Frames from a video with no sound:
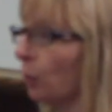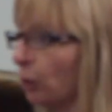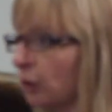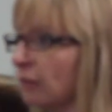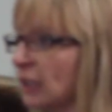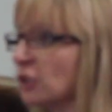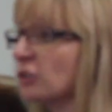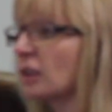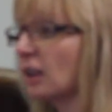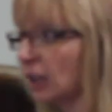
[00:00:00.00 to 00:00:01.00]
One in relation
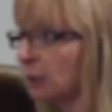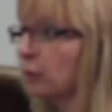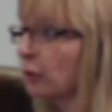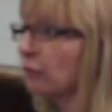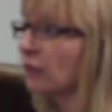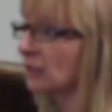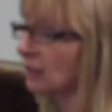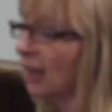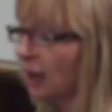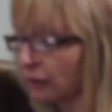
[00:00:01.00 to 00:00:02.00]
to the client profile, so
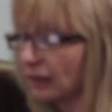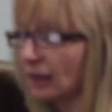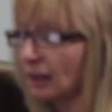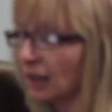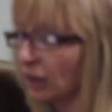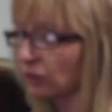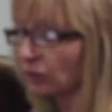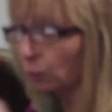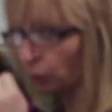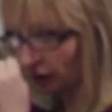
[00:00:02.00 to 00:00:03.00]
how are they
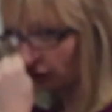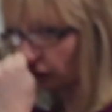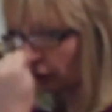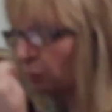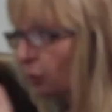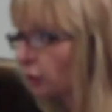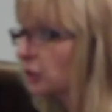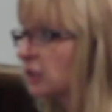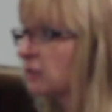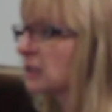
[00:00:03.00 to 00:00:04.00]
engaging with
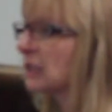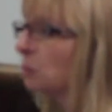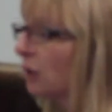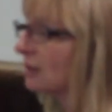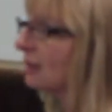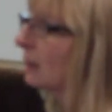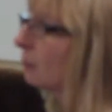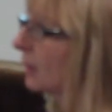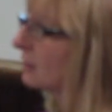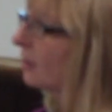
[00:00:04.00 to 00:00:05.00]
mortgage difficulty and what is the
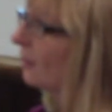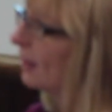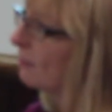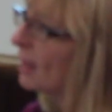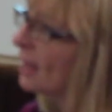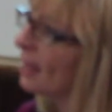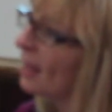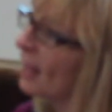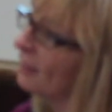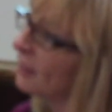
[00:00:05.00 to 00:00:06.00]
impact on them, and